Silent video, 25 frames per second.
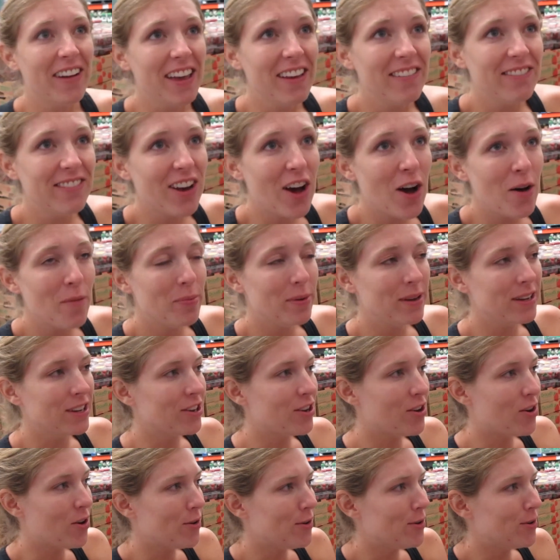We have not been
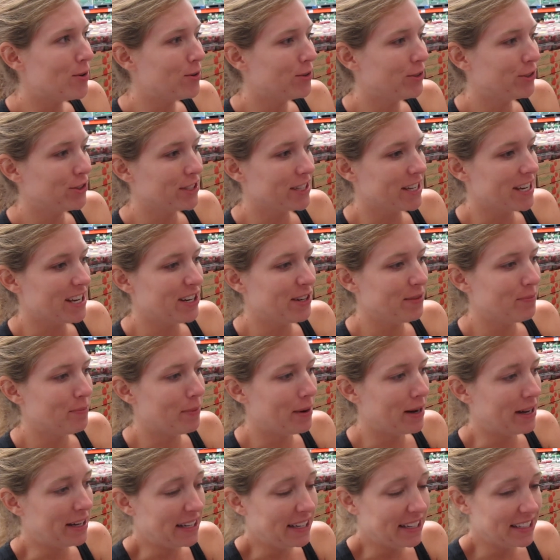cold in
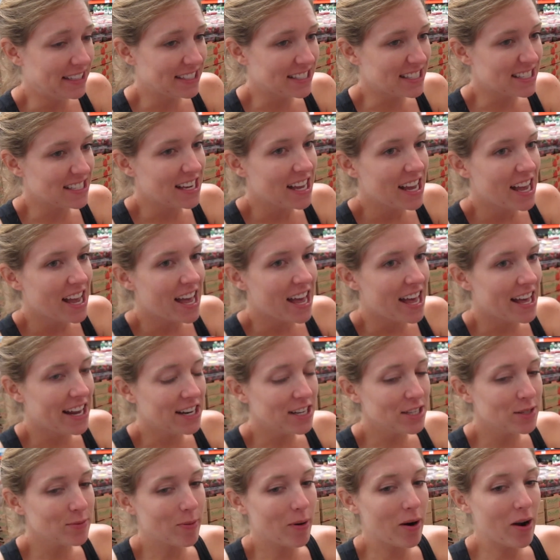months, and
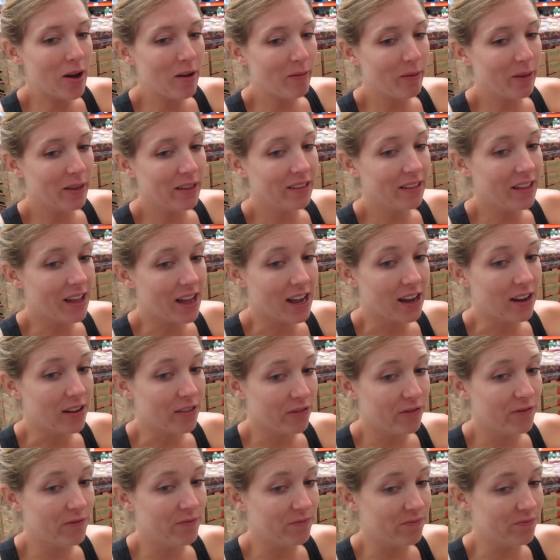it's probably like,
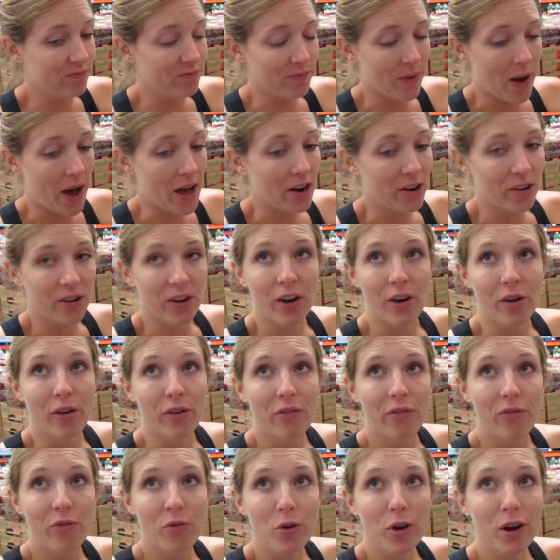I don't know,
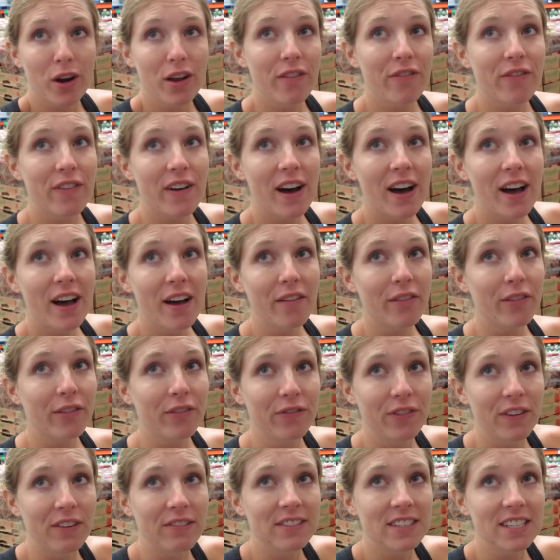45,
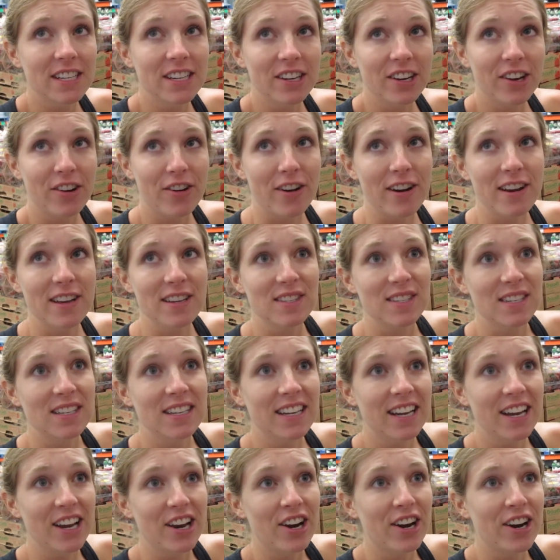50 degrees in
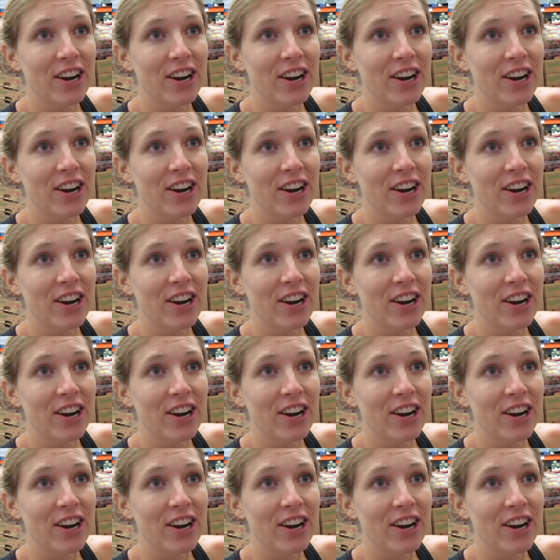here.